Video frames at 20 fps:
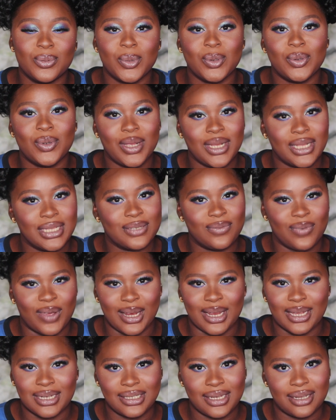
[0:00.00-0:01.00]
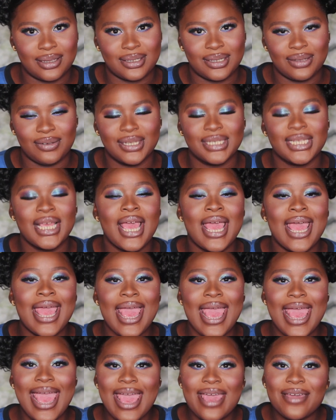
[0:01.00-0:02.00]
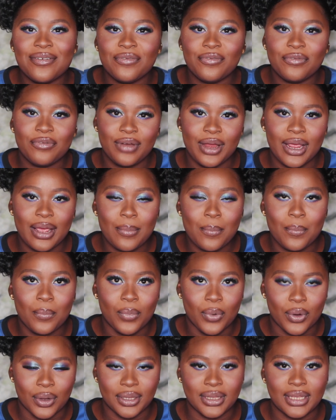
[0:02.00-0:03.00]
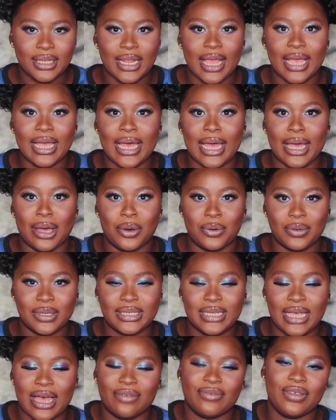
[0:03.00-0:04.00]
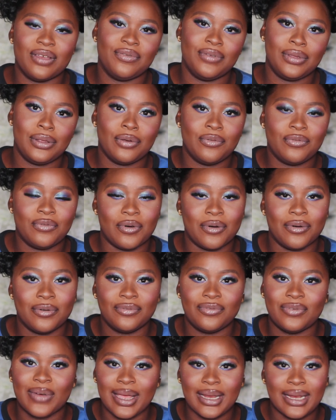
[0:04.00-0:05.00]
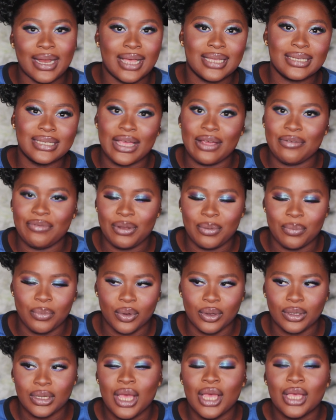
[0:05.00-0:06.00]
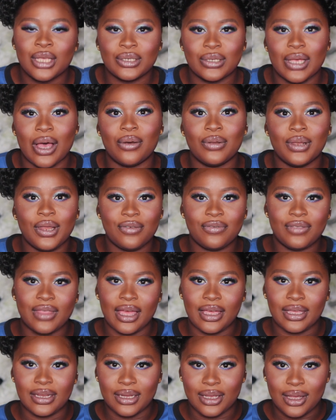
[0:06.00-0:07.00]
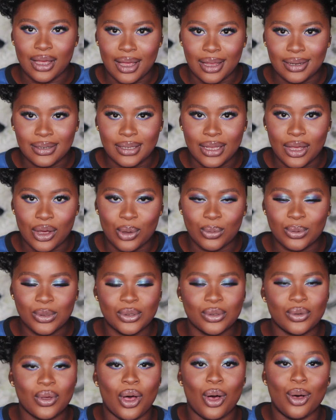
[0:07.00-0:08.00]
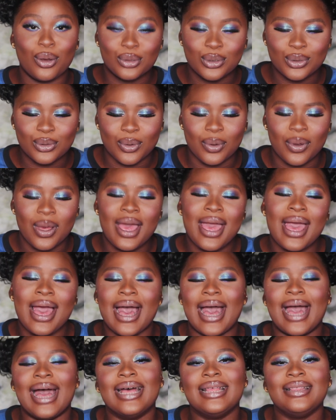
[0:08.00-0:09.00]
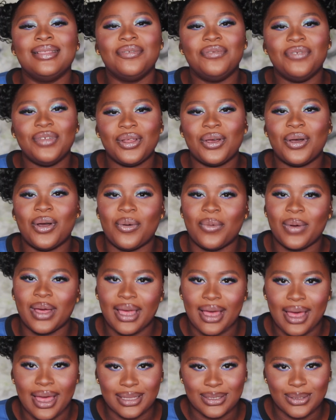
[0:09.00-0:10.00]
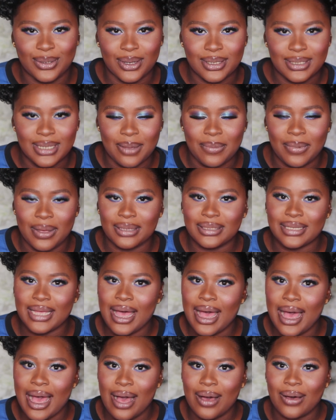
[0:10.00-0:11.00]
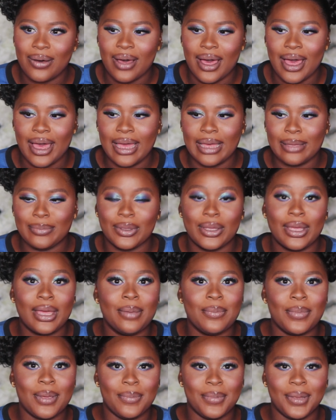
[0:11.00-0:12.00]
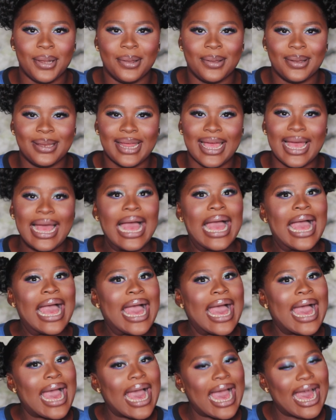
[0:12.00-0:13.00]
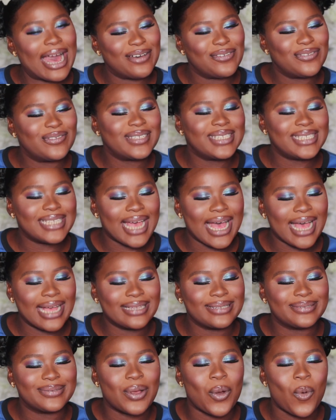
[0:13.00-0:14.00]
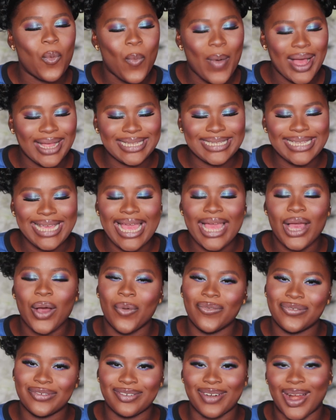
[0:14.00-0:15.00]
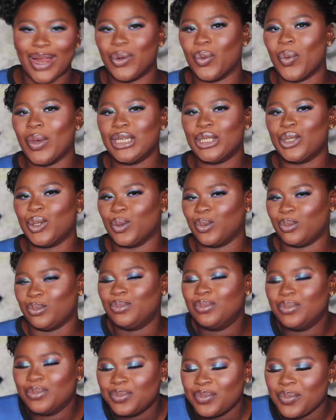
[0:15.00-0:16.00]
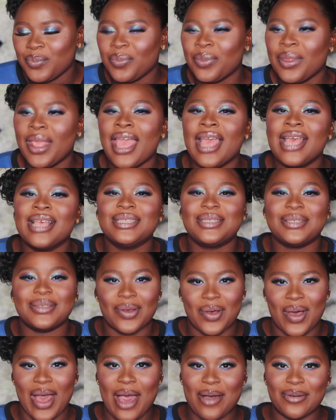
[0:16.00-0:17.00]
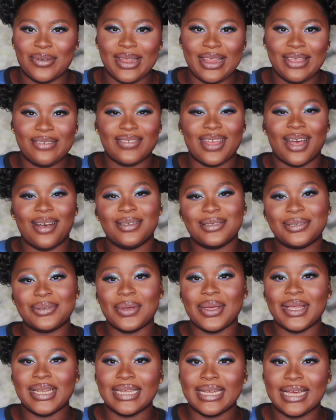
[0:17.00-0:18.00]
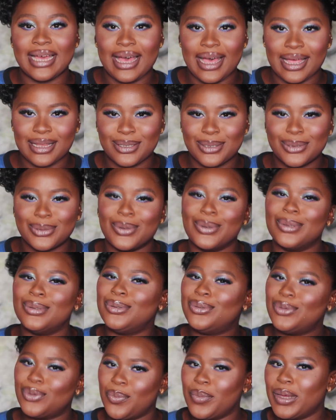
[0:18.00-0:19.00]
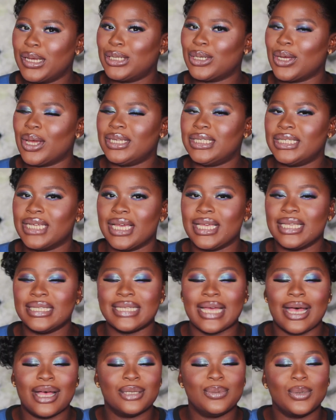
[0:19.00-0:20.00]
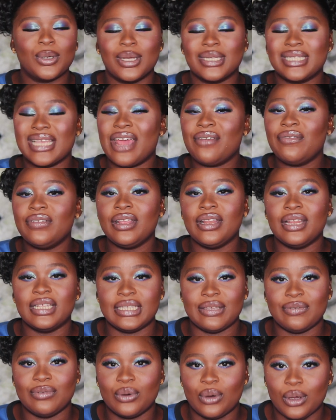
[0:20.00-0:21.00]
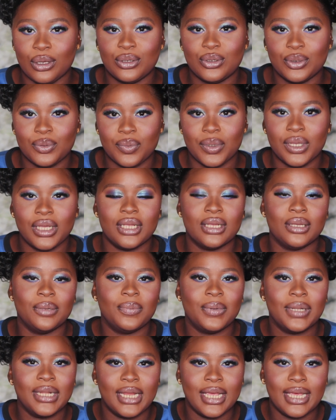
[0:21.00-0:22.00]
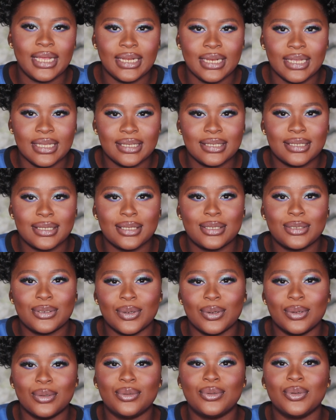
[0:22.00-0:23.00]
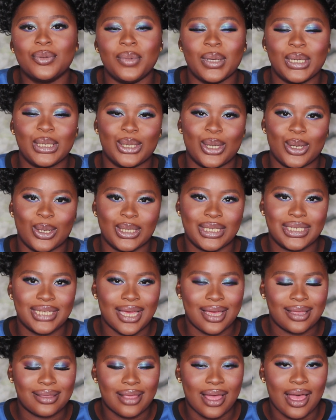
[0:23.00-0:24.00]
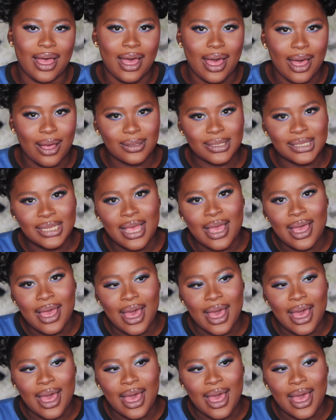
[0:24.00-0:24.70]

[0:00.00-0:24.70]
to be doing this financial series every month. Like, I always have a video for finance every month, so I'll leave that in the card here also. And the video on where I talked about how I became a millionaire after 1 year of graduation. So I will leave that also in the card. So do make sure you check it out, because everything is even going to be in the playlist. So do make sure you check that out.